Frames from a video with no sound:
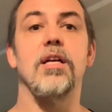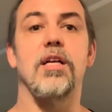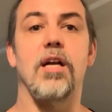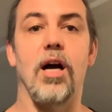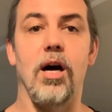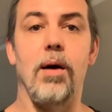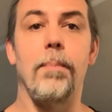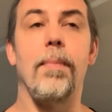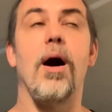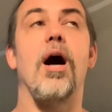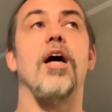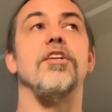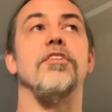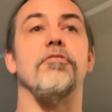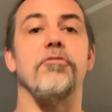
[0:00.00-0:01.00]
Come
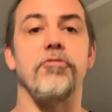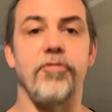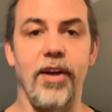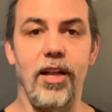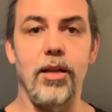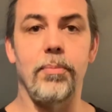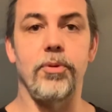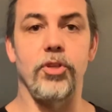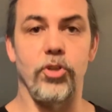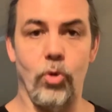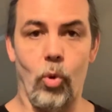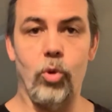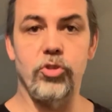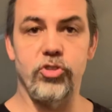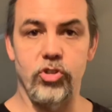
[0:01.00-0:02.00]
develop
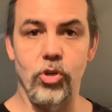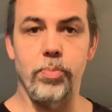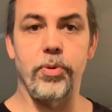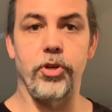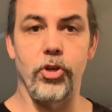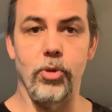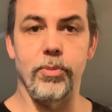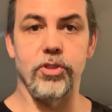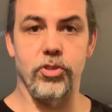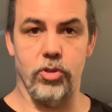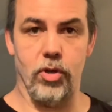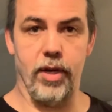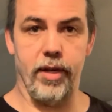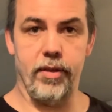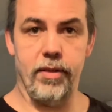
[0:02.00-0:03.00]
your superhuman
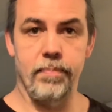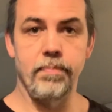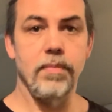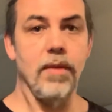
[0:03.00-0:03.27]
strength.